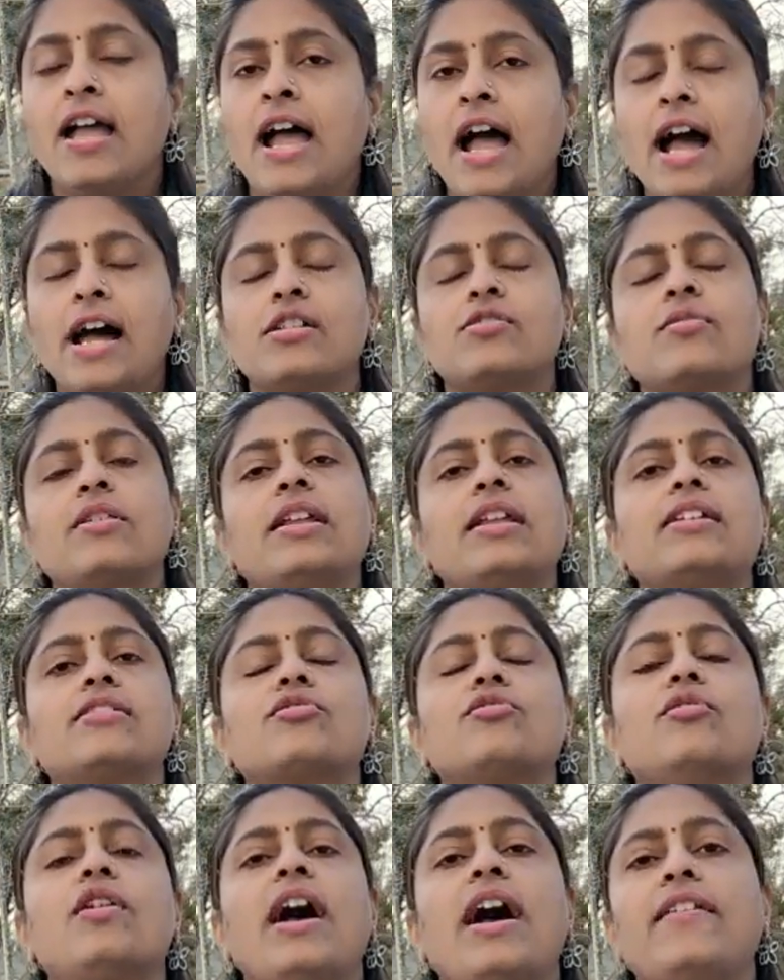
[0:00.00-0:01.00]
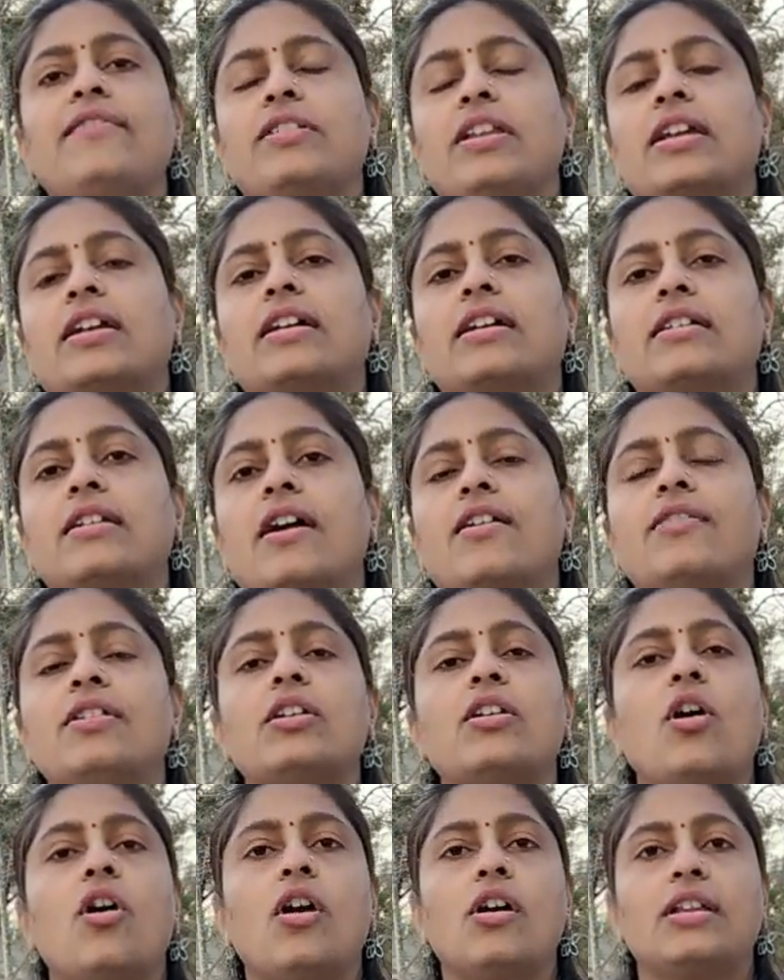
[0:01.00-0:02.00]
as well as who have taken
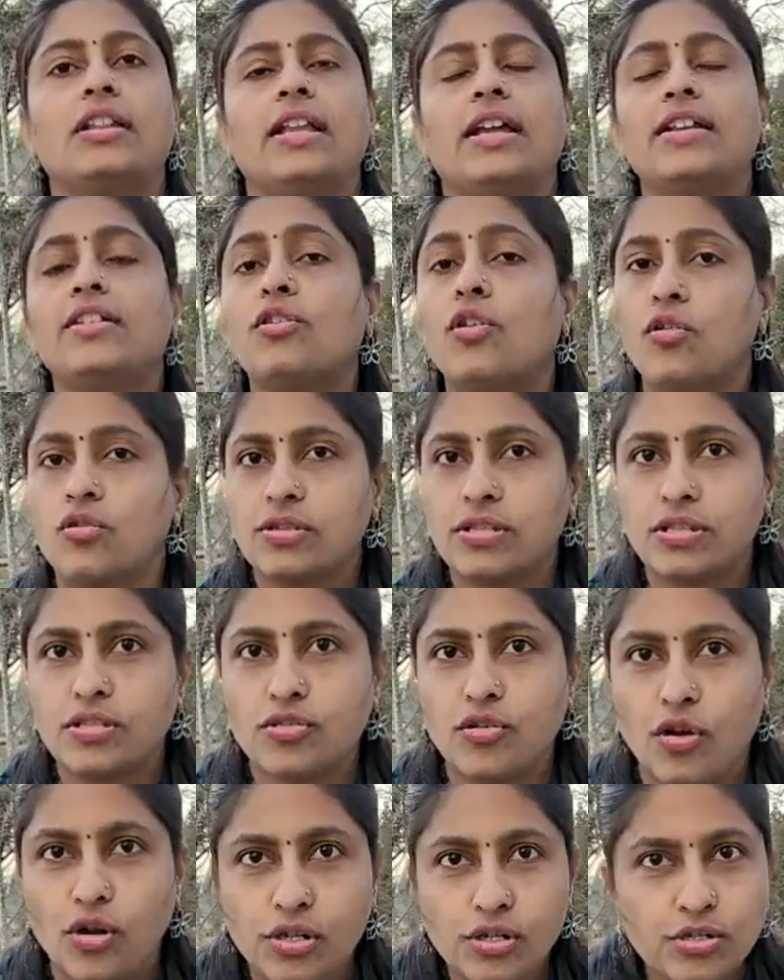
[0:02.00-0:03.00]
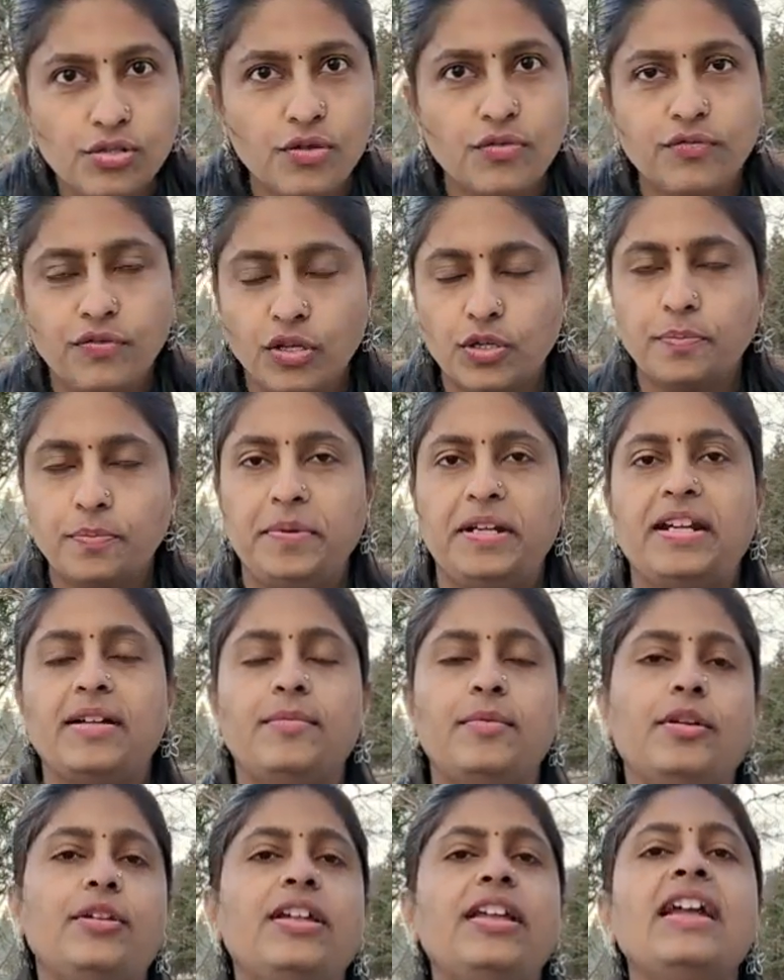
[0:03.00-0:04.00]
our online courses also for
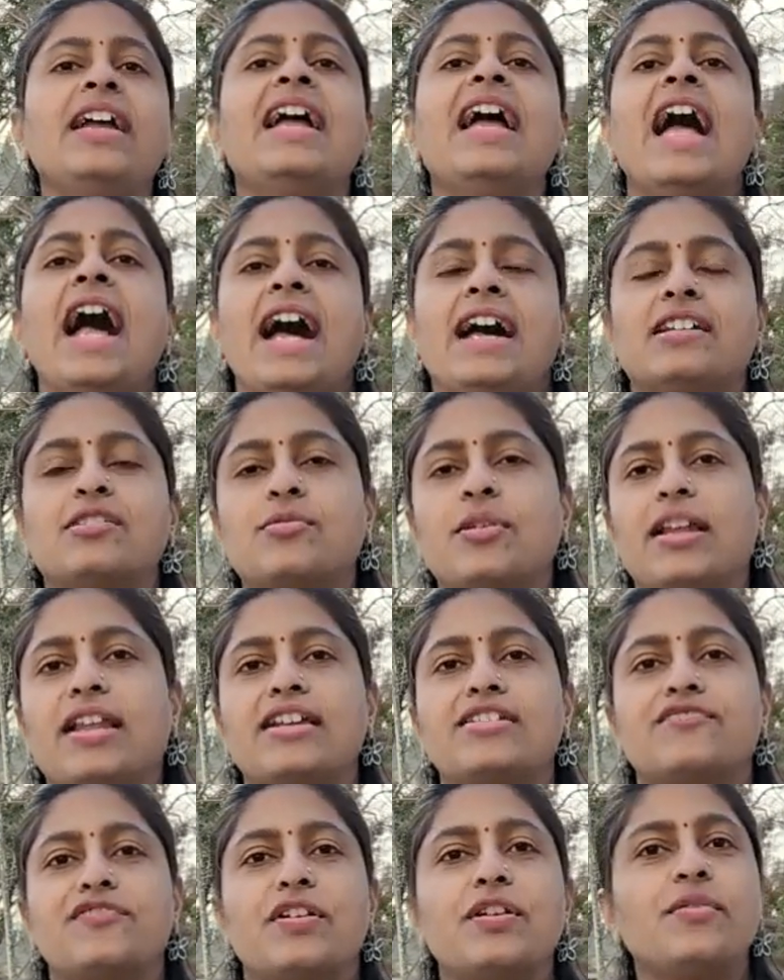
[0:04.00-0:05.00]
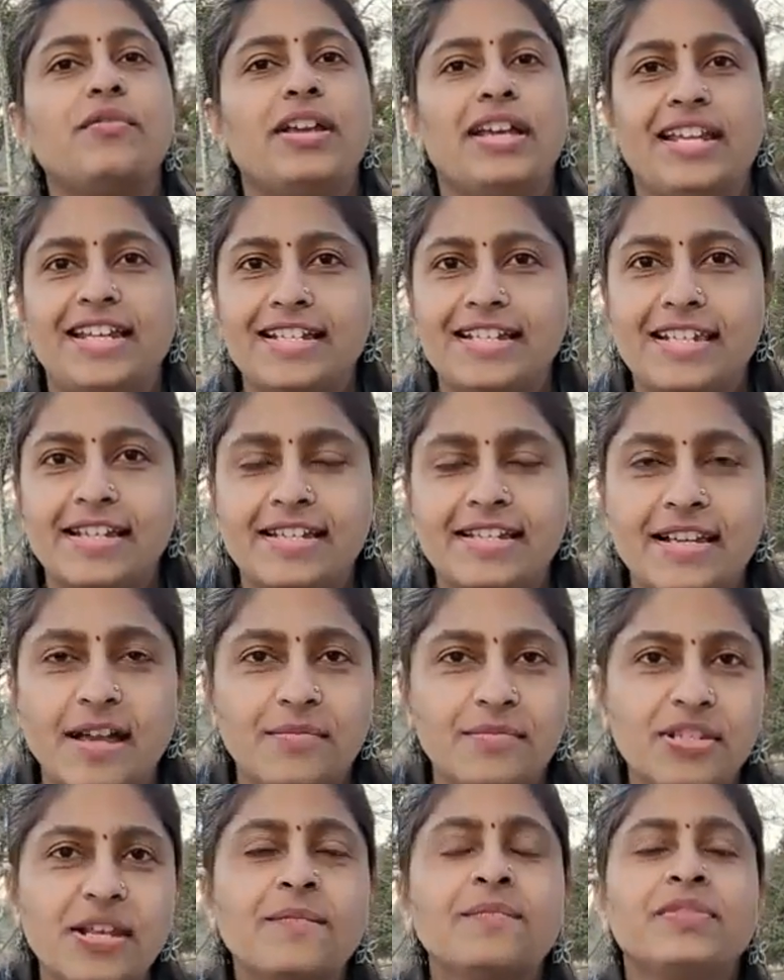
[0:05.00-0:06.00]
PWD, as well as for various
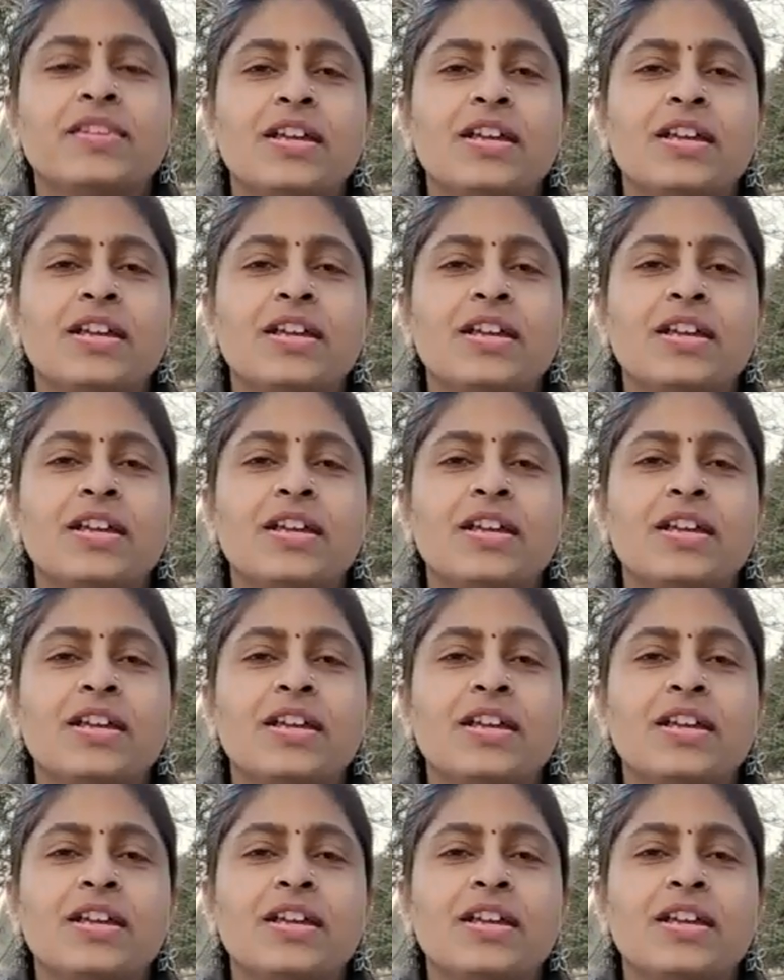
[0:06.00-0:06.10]
exams.